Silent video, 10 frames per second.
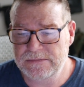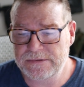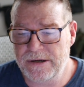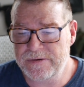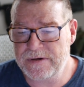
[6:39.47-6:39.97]

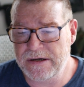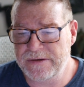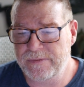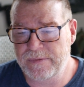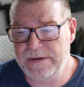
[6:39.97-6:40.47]
ghost
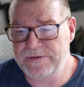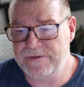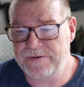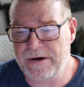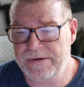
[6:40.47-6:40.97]
guns, it's
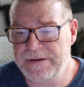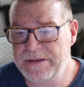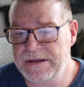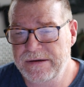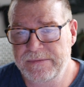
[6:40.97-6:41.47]
a scary
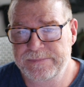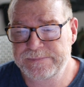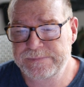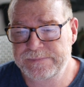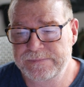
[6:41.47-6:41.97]
thing.
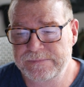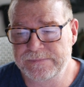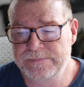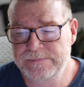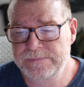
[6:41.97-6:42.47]

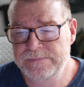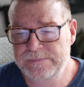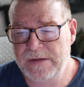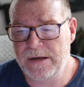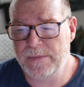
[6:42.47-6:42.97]

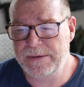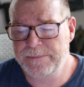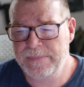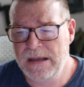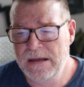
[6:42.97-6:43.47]
Anyway.
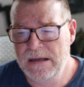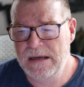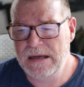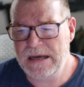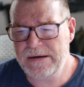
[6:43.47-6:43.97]

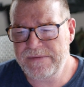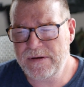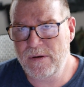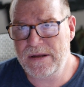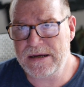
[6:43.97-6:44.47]
I don't have a
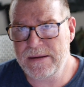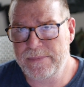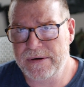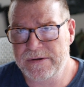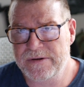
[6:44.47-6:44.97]
whole lot of
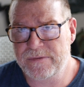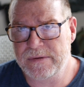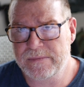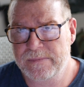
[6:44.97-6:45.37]
input on this one.